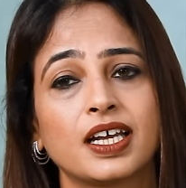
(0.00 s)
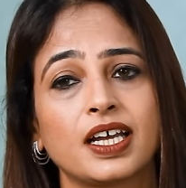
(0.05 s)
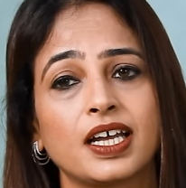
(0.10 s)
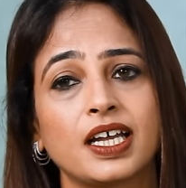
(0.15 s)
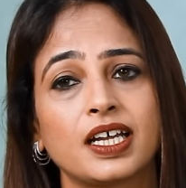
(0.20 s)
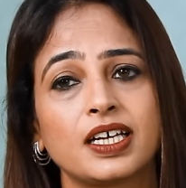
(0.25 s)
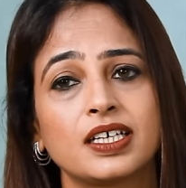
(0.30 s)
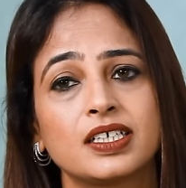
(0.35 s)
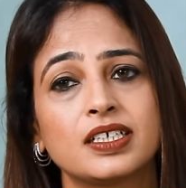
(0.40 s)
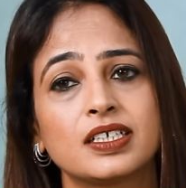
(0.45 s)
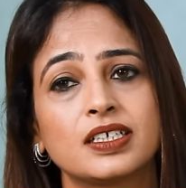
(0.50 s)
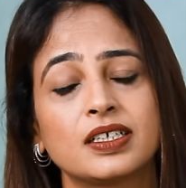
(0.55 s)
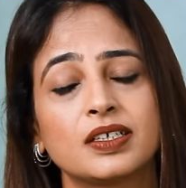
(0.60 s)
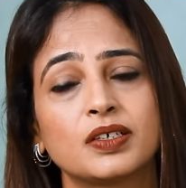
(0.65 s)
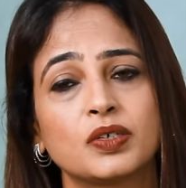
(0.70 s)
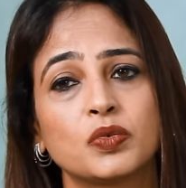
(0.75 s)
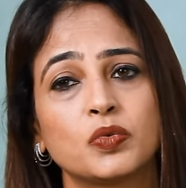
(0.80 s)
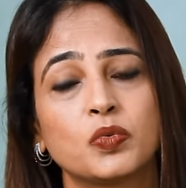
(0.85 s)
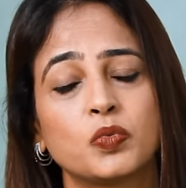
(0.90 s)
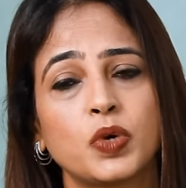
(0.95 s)

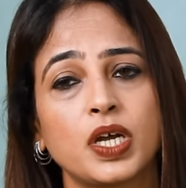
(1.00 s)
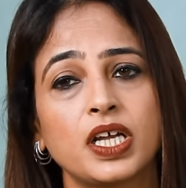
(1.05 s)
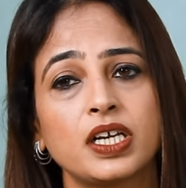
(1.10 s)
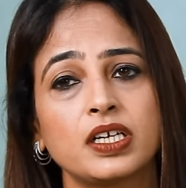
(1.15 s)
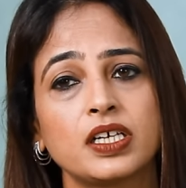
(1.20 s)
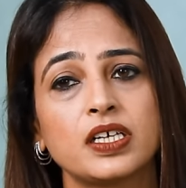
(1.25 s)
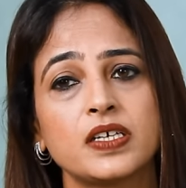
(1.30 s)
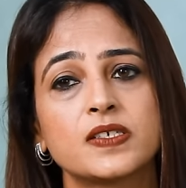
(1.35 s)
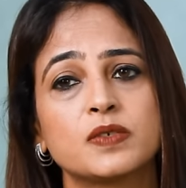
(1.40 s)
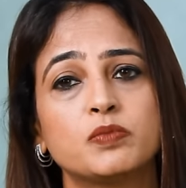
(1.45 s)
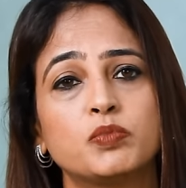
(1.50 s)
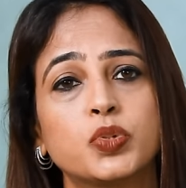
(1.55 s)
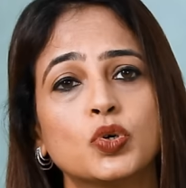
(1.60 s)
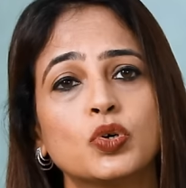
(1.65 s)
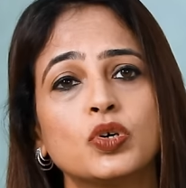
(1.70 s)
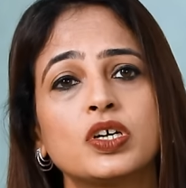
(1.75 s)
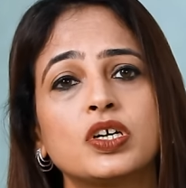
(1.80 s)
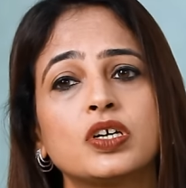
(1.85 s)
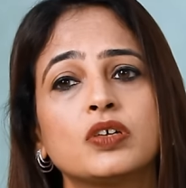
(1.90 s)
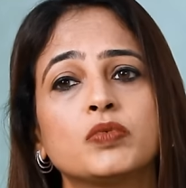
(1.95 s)
And one is
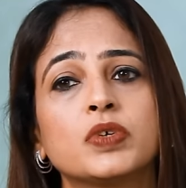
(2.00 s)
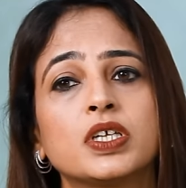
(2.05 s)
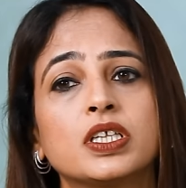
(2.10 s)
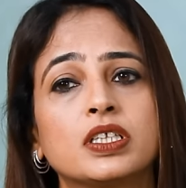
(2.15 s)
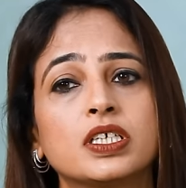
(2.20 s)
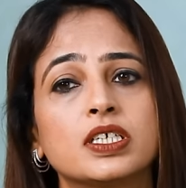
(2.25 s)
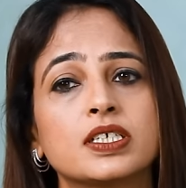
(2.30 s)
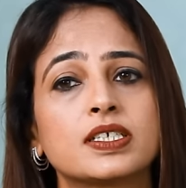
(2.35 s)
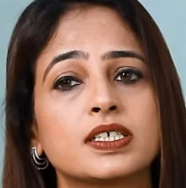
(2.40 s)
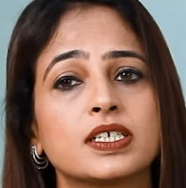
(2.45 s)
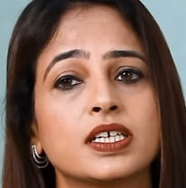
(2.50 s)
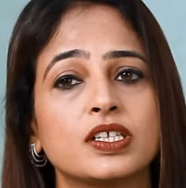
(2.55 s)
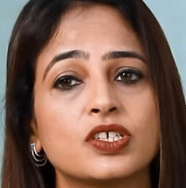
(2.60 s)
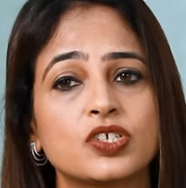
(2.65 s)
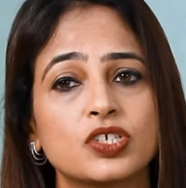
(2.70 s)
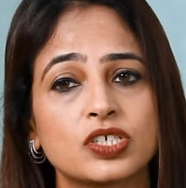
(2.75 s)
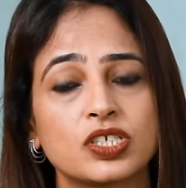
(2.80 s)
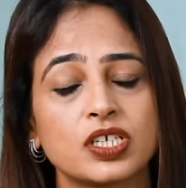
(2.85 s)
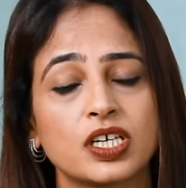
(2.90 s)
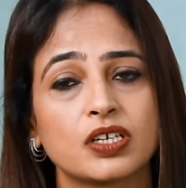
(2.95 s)
born with this
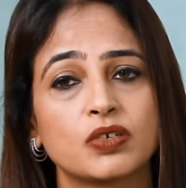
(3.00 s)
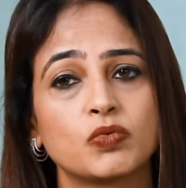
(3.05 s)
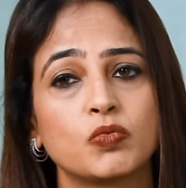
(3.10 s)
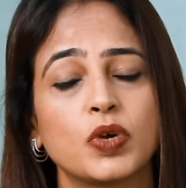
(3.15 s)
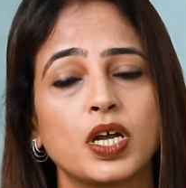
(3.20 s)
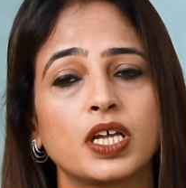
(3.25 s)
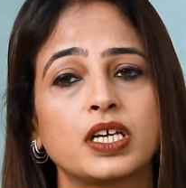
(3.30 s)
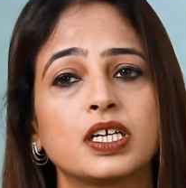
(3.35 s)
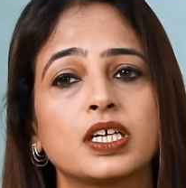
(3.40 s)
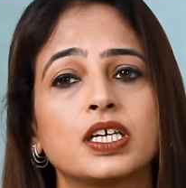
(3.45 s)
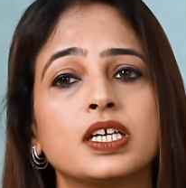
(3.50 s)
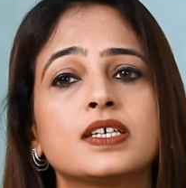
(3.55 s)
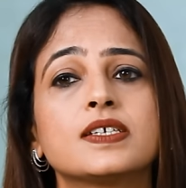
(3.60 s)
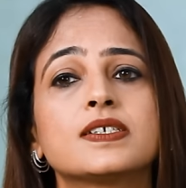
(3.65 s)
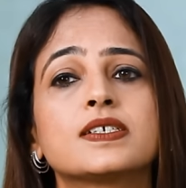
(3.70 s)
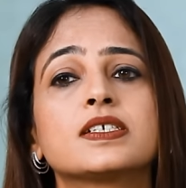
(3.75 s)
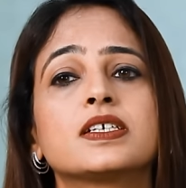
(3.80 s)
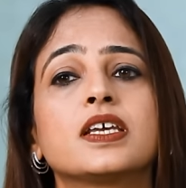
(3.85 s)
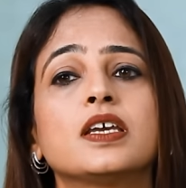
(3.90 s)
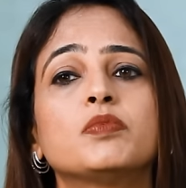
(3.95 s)
instinct. One
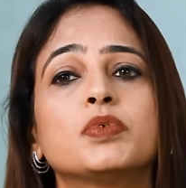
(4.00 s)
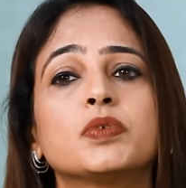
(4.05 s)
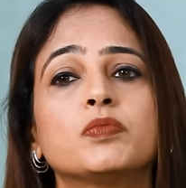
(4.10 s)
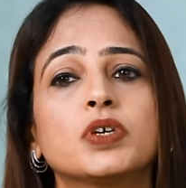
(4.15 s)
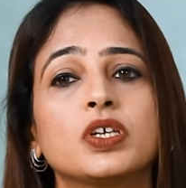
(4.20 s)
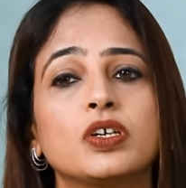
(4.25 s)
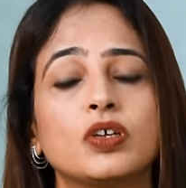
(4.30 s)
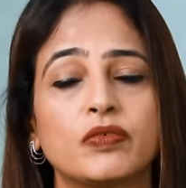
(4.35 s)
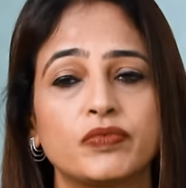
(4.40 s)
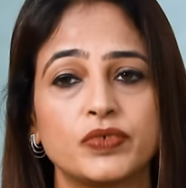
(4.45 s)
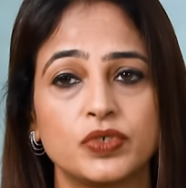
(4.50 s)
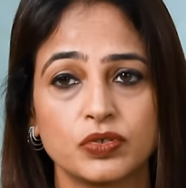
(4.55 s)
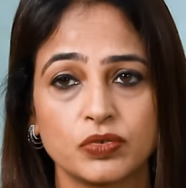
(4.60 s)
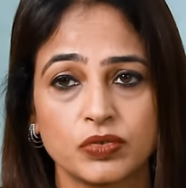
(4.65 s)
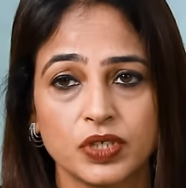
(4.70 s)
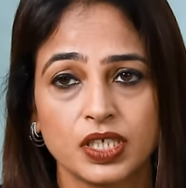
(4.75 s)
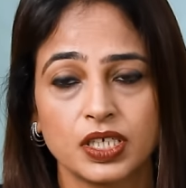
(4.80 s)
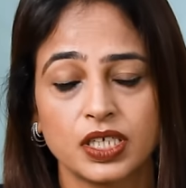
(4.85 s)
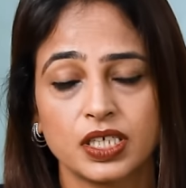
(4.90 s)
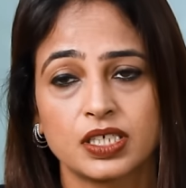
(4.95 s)
is capable of
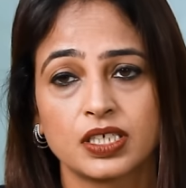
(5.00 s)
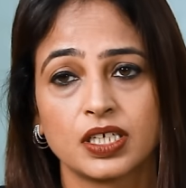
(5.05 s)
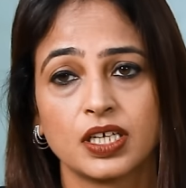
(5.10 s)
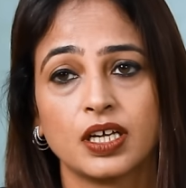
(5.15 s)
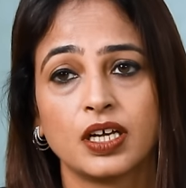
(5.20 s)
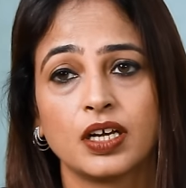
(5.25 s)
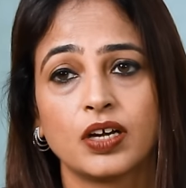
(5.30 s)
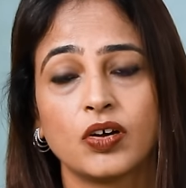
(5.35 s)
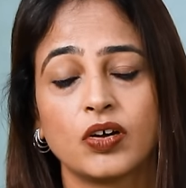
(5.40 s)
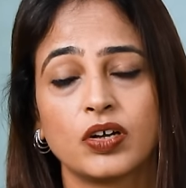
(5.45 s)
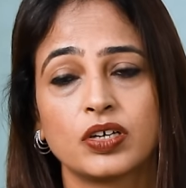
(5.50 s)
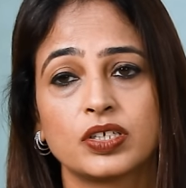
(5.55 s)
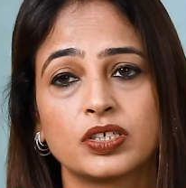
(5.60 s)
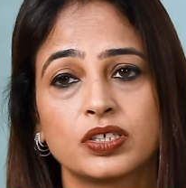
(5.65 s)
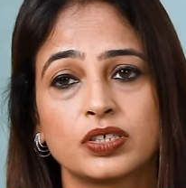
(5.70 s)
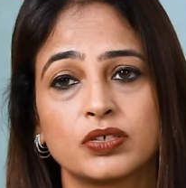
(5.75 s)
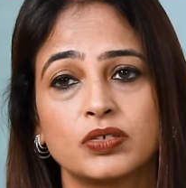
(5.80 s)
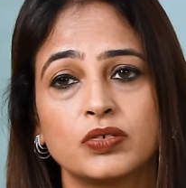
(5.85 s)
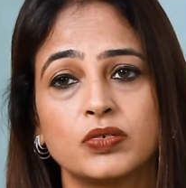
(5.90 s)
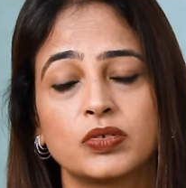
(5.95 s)
doing it on
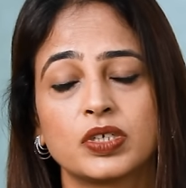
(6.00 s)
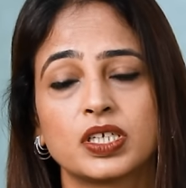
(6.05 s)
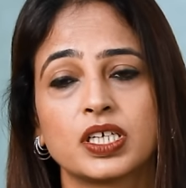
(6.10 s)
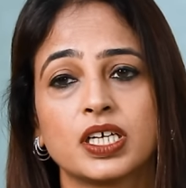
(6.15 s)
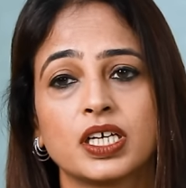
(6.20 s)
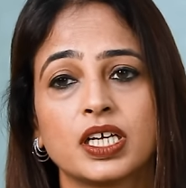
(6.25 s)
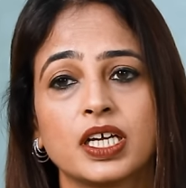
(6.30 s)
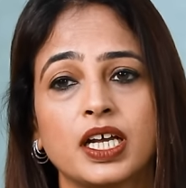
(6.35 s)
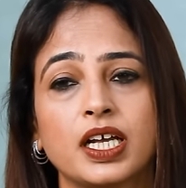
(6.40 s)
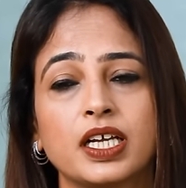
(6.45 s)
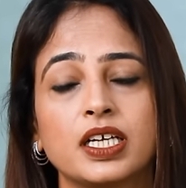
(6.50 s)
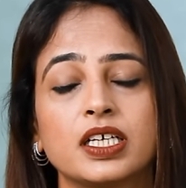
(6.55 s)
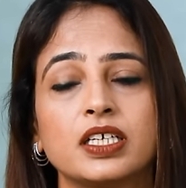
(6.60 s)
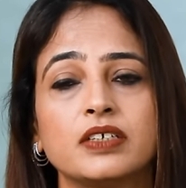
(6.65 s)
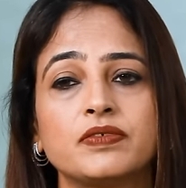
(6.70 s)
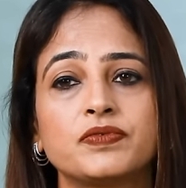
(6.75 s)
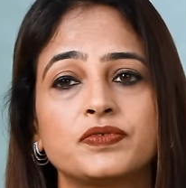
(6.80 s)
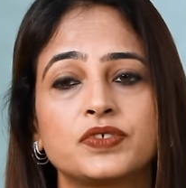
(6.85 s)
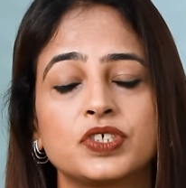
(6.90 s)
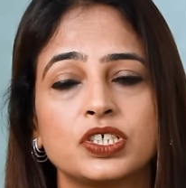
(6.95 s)
her own. And
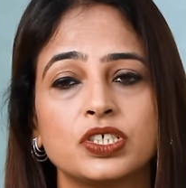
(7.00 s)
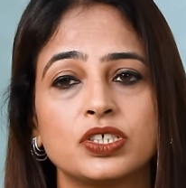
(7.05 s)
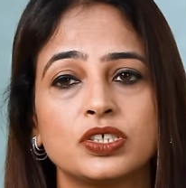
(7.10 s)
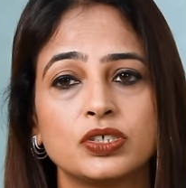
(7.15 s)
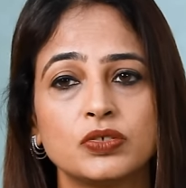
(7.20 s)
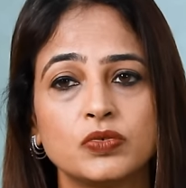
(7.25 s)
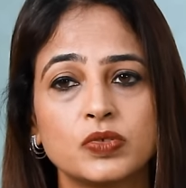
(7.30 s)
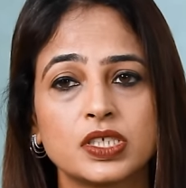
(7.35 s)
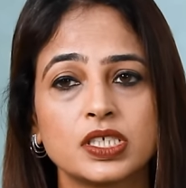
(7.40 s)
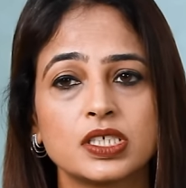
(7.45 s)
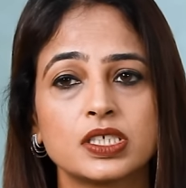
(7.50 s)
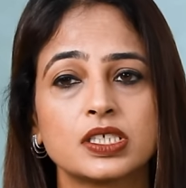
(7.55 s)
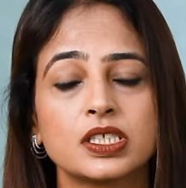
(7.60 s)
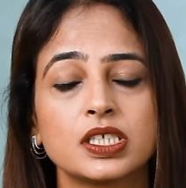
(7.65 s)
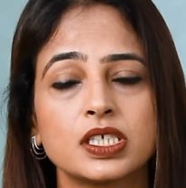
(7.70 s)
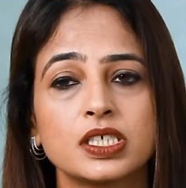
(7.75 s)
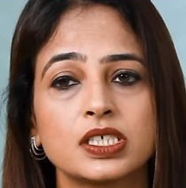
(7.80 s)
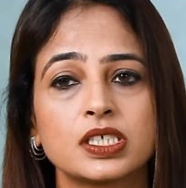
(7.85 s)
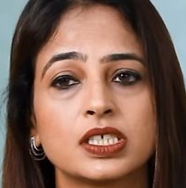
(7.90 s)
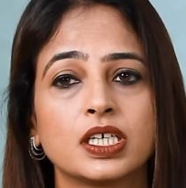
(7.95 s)
if she uses
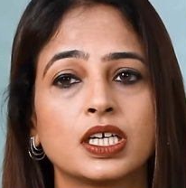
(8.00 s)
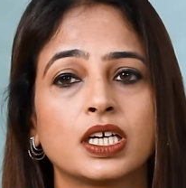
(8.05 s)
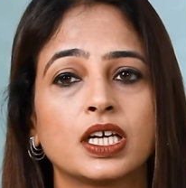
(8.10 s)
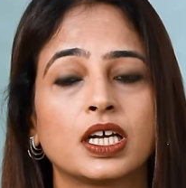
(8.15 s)
this